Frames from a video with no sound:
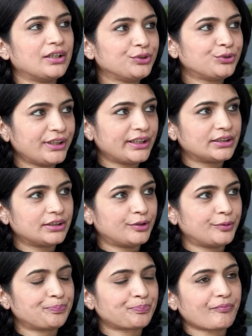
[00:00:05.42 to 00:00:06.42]
know like
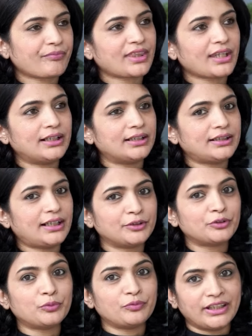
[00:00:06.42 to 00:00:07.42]
uh, uh, I
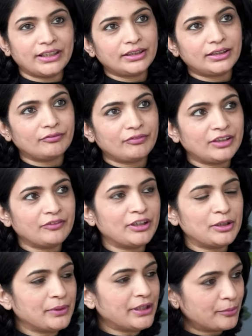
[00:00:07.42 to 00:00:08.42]
don't know when we
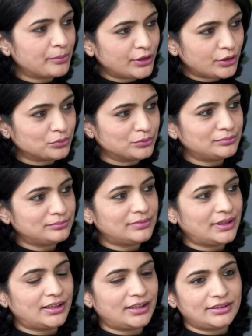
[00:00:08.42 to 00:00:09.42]
will be able to,
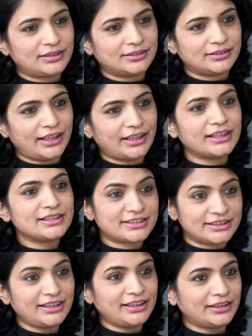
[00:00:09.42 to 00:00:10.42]
but uh, and I'll
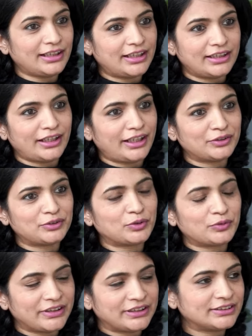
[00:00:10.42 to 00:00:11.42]
see. I I don't
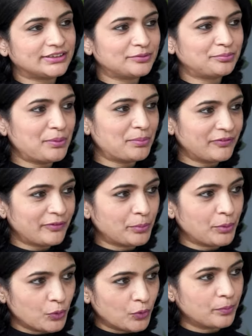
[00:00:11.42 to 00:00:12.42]
know whether people will
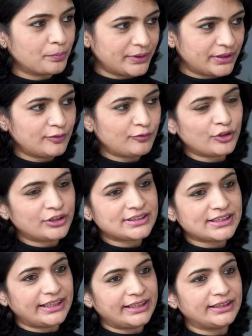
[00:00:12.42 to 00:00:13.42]
be open for
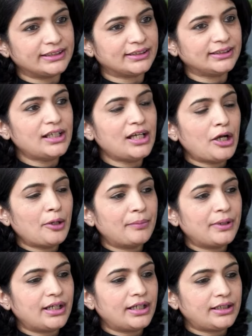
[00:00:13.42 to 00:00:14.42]
this idea,
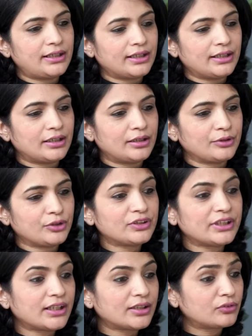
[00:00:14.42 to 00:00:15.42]
but uh, you know
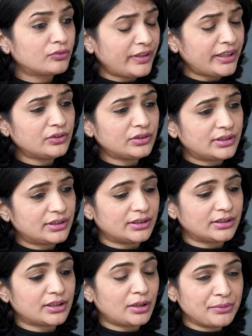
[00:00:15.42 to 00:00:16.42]
there are very good
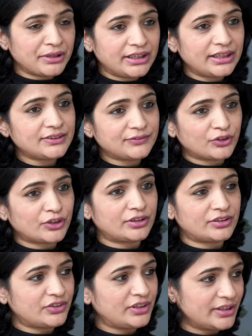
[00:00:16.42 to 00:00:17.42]
uh, communities
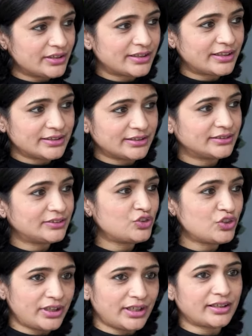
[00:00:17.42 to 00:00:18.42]
for senior citizens,
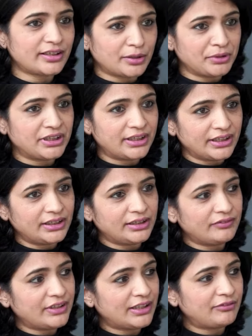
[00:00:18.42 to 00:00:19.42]
geriatric
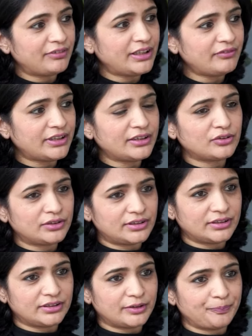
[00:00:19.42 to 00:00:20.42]
community. We have very very good
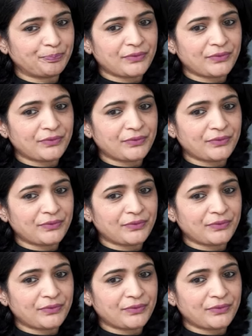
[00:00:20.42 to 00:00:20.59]
uh,